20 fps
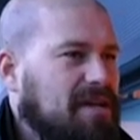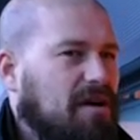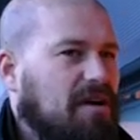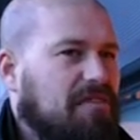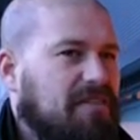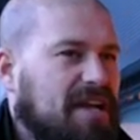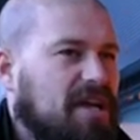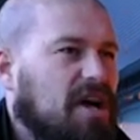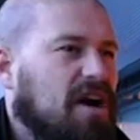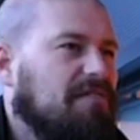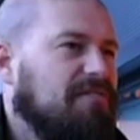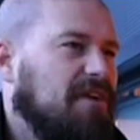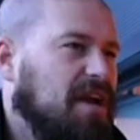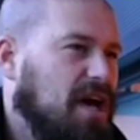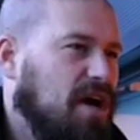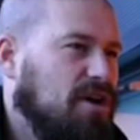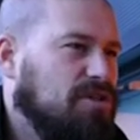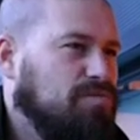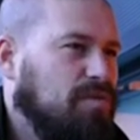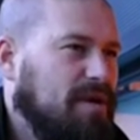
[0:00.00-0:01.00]
I think after
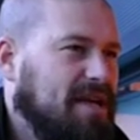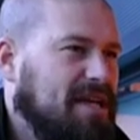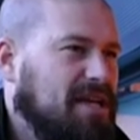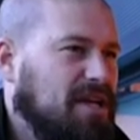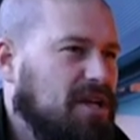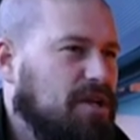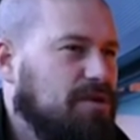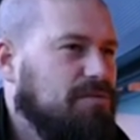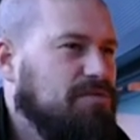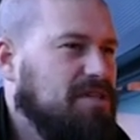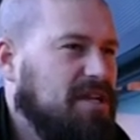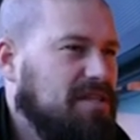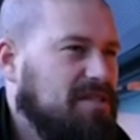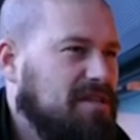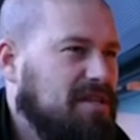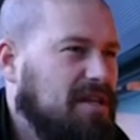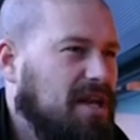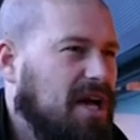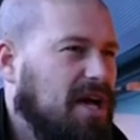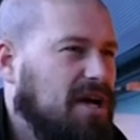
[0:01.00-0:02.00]
last week and
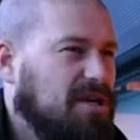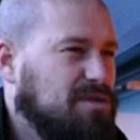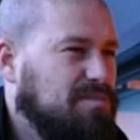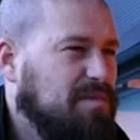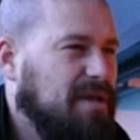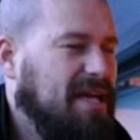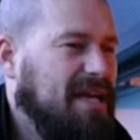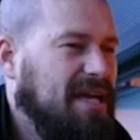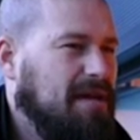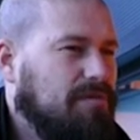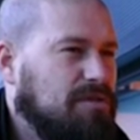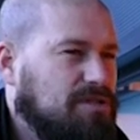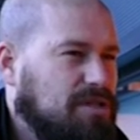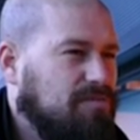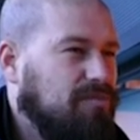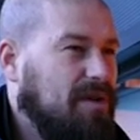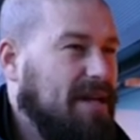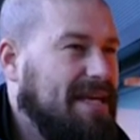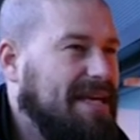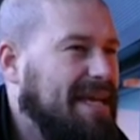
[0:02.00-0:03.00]
losing last minute, it
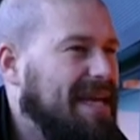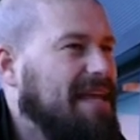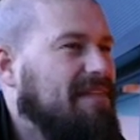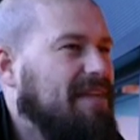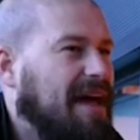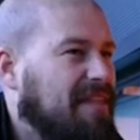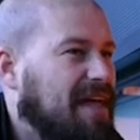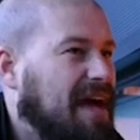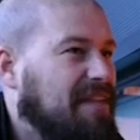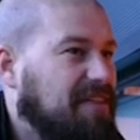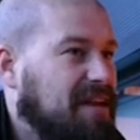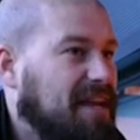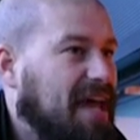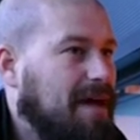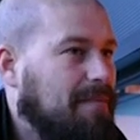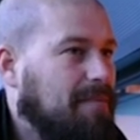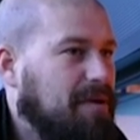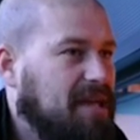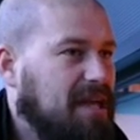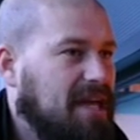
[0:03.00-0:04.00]
was really key that didn't
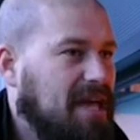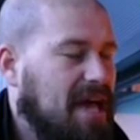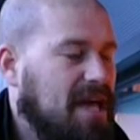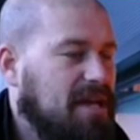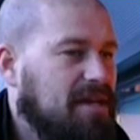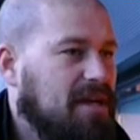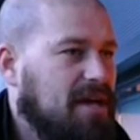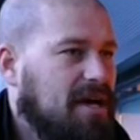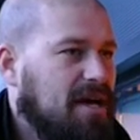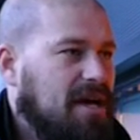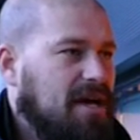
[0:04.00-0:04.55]
happen again,